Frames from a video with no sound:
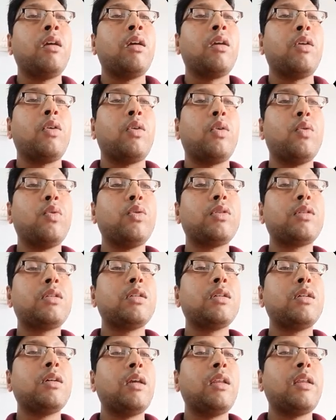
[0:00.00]
used
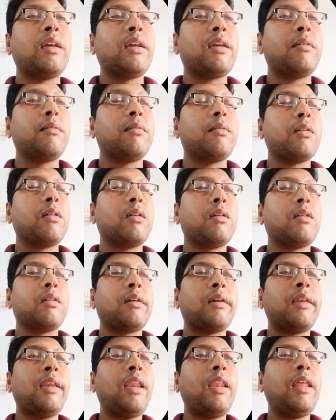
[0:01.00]
in
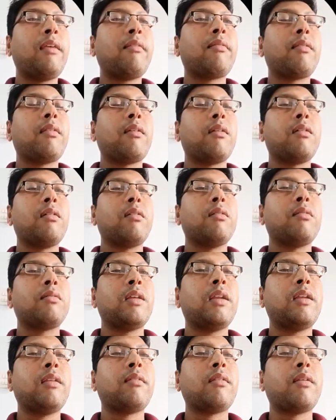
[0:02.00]
clinics,
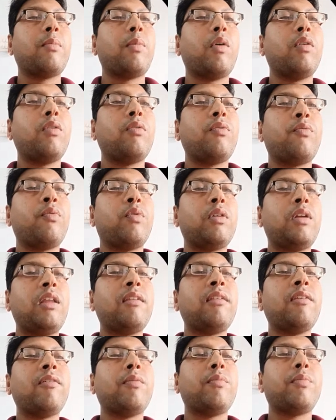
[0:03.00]
that is about
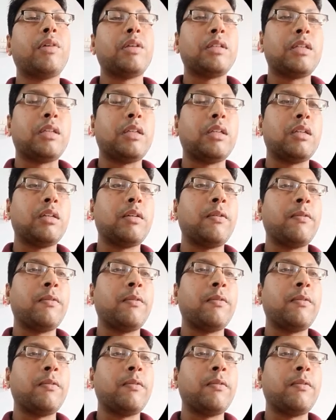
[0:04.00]
47%.